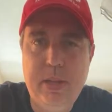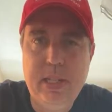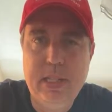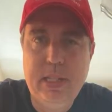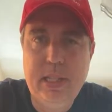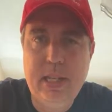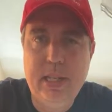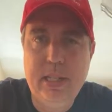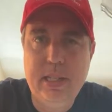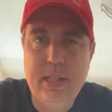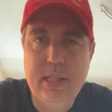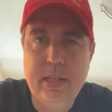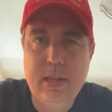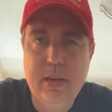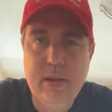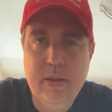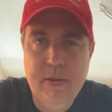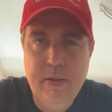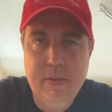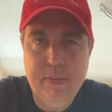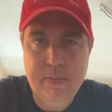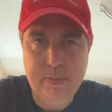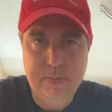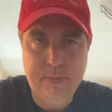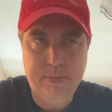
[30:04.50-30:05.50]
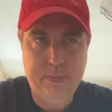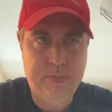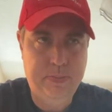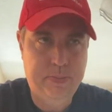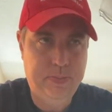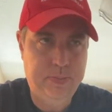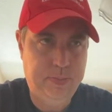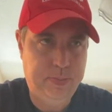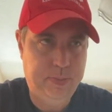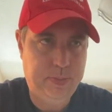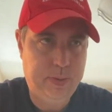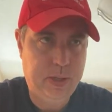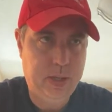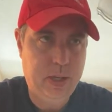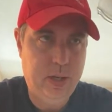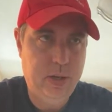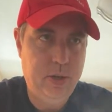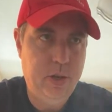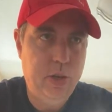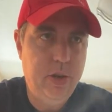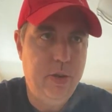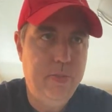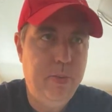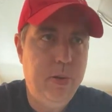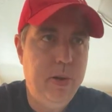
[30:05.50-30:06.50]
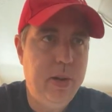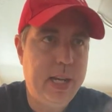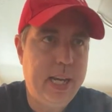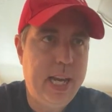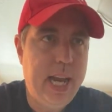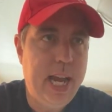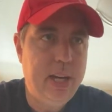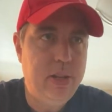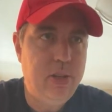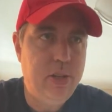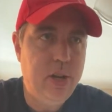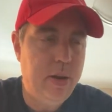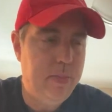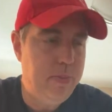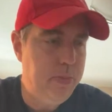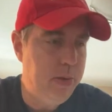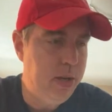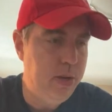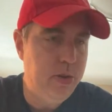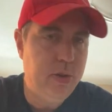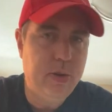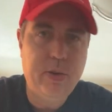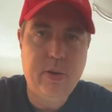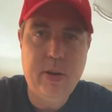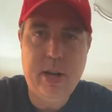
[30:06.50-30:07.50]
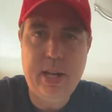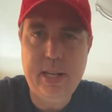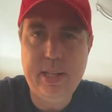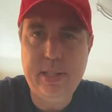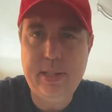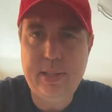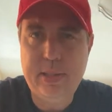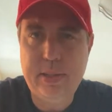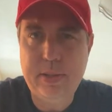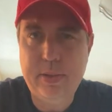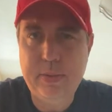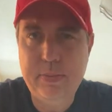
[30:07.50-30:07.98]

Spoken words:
since, do you put ketchup in your grits?